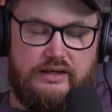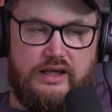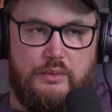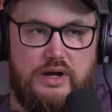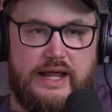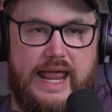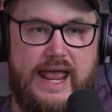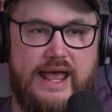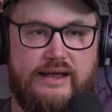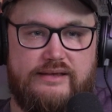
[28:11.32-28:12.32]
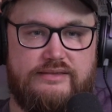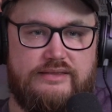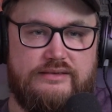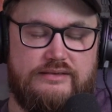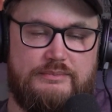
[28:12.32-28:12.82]
want to hack
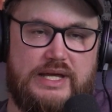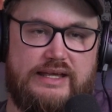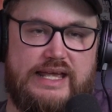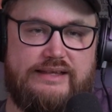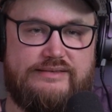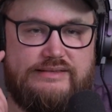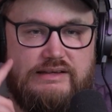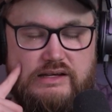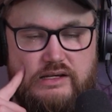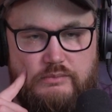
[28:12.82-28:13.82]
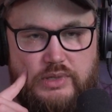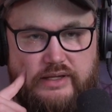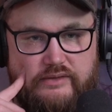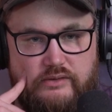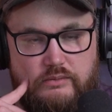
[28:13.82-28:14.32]
the Mega SG and
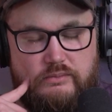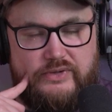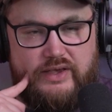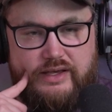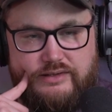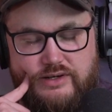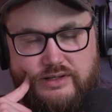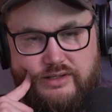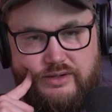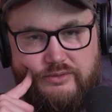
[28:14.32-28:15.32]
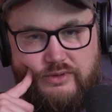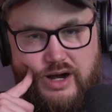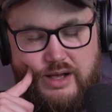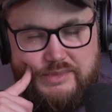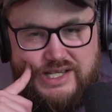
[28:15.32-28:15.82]
play some Sega,
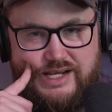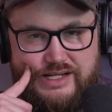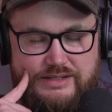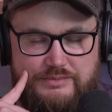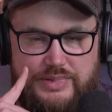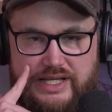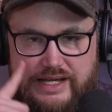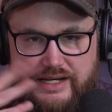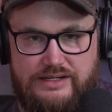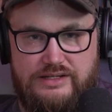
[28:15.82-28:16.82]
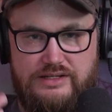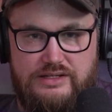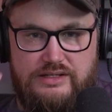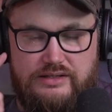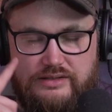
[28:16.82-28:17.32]
ROMs on it and play
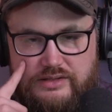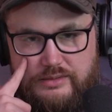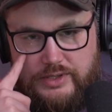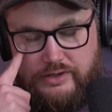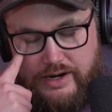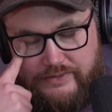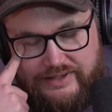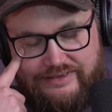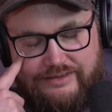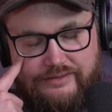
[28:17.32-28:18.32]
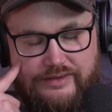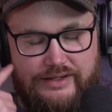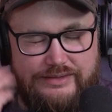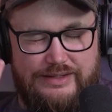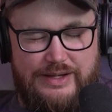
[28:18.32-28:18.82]
the TurboGrafx. And I was
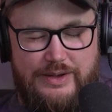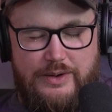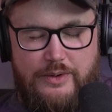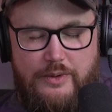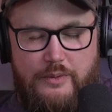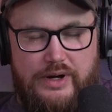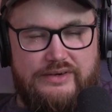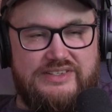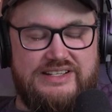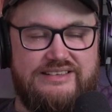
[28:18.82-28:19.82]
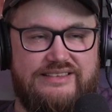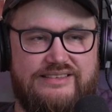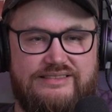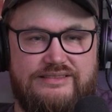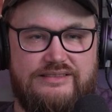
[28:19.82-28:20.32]
like, why don't you
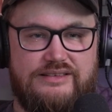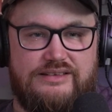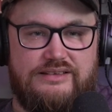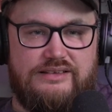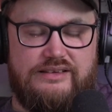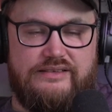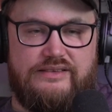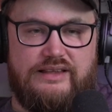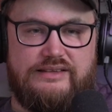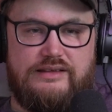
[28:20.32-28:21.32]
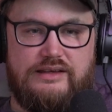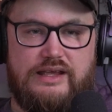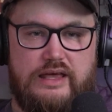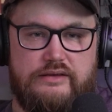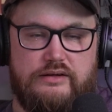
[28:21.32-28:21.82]
just, because like
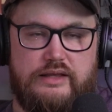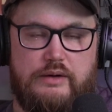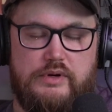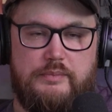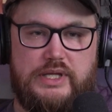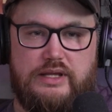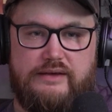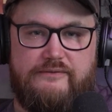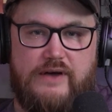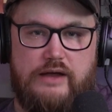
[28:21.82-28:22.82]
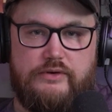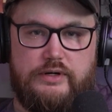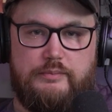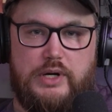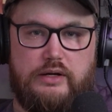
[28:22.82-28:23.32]
together that would have been like
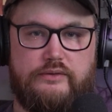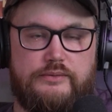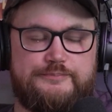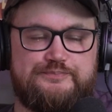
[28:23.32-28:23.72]
$500